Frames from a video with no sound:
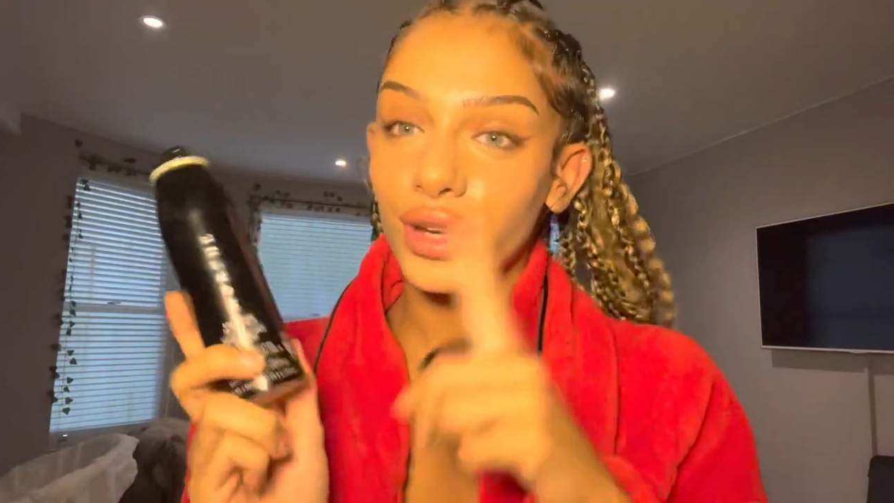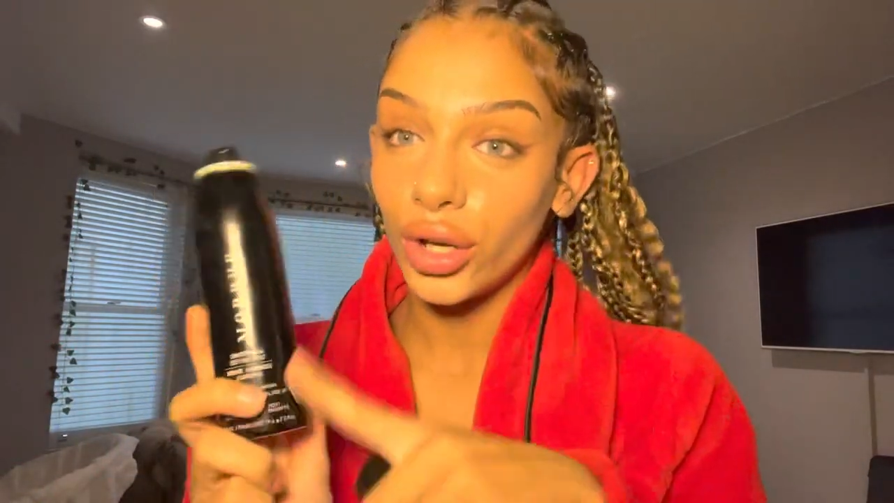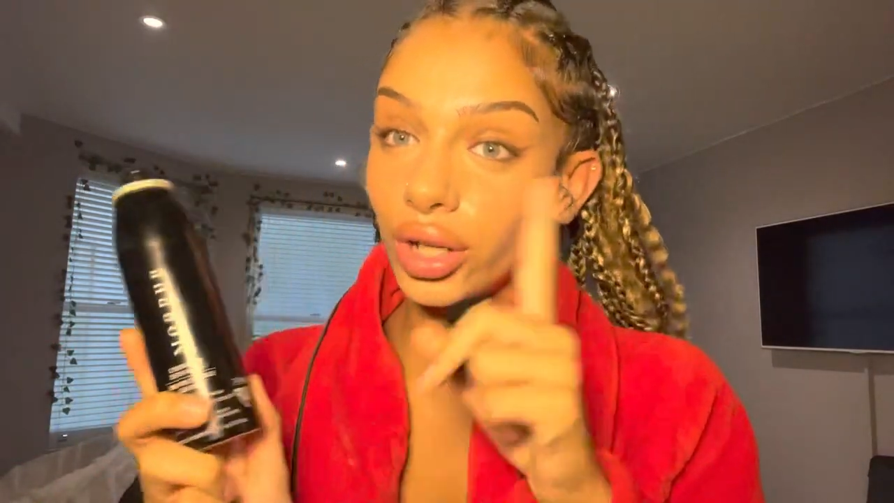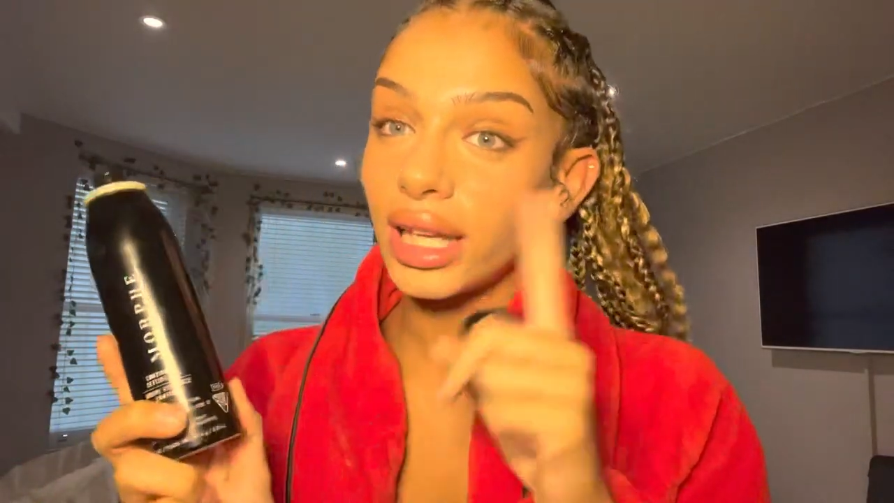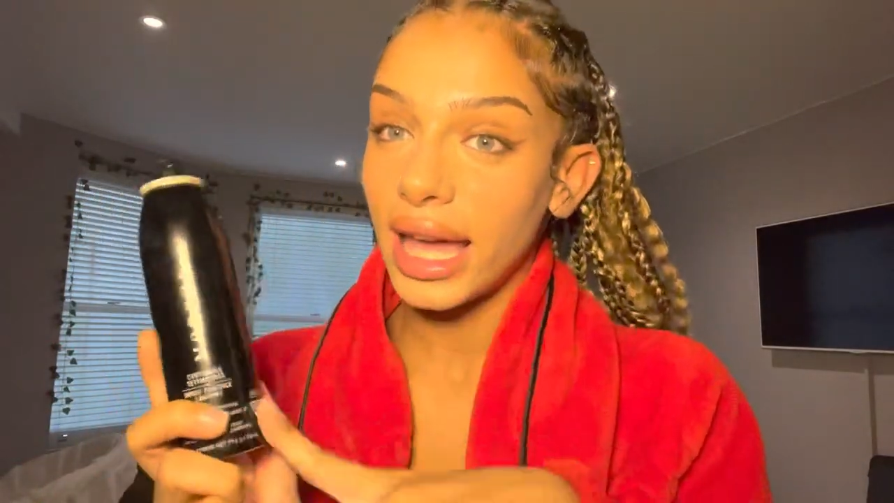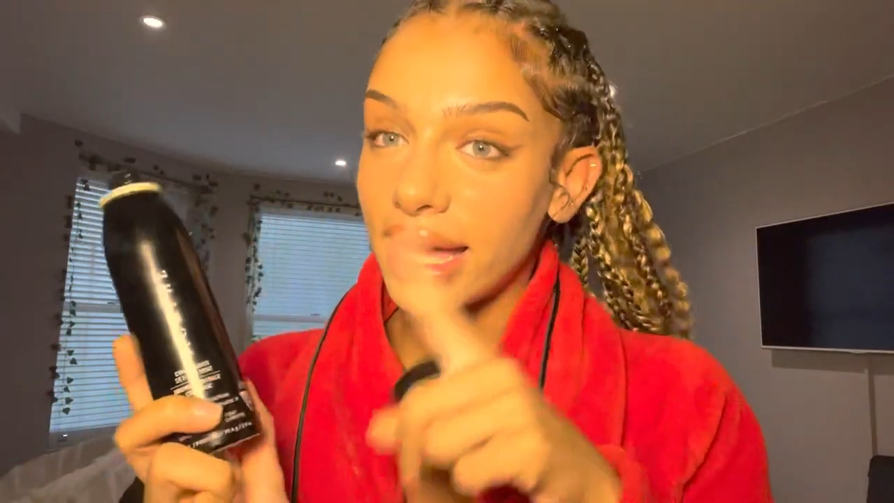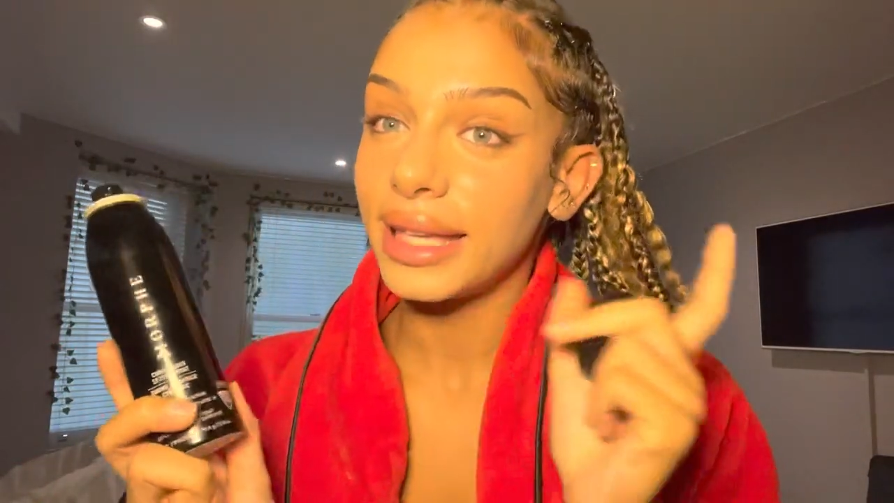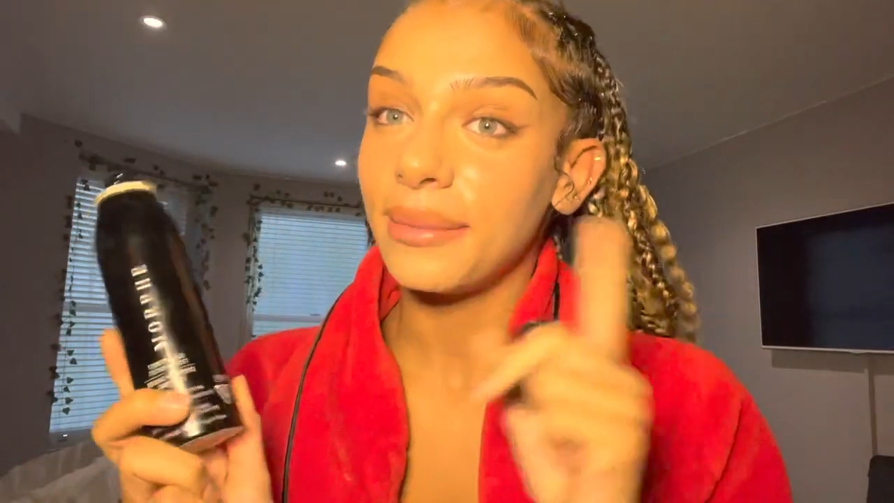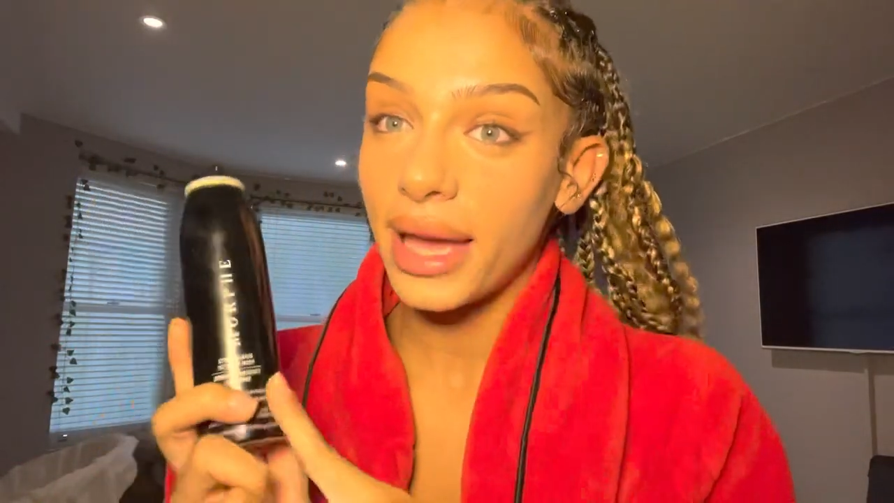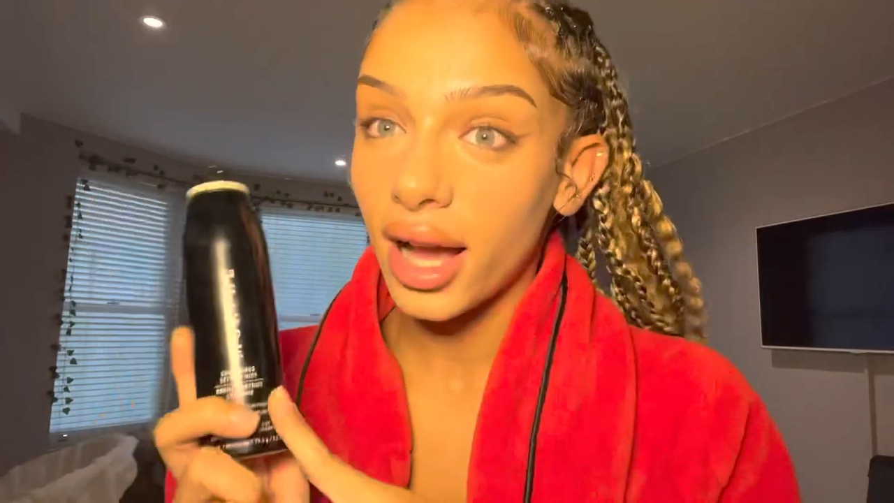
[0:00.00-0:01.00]

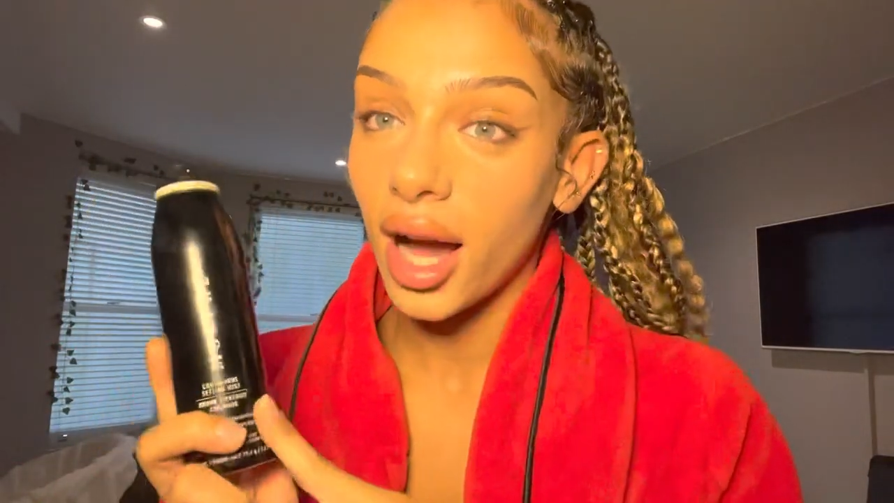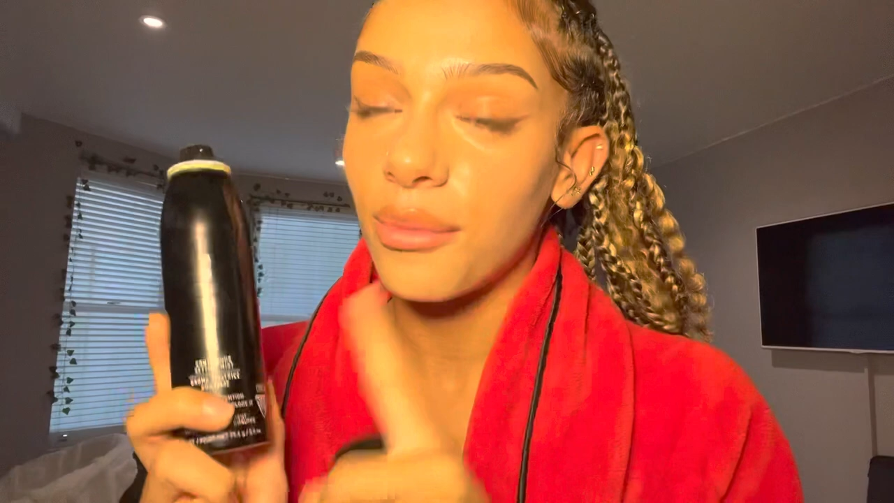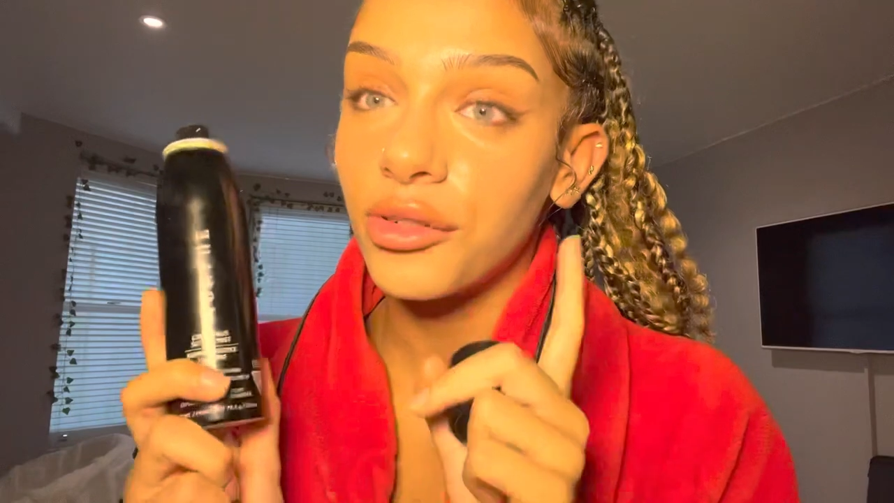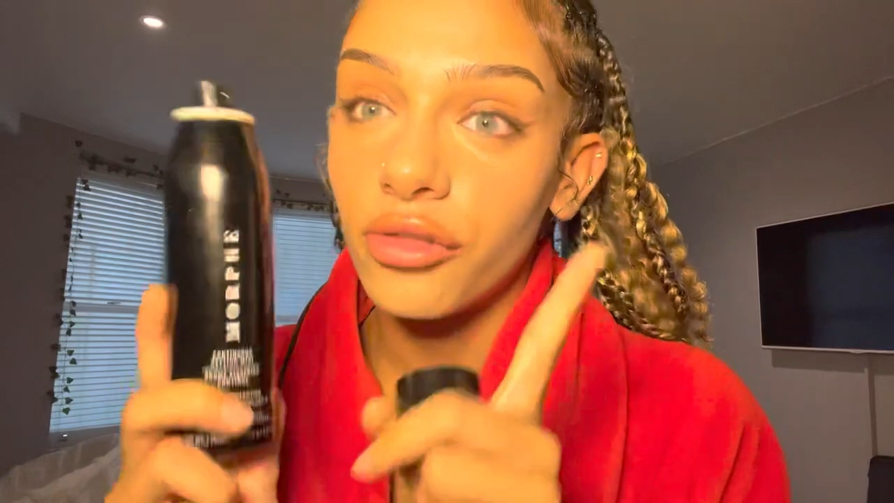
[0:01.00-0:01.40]
non-cakey makeup.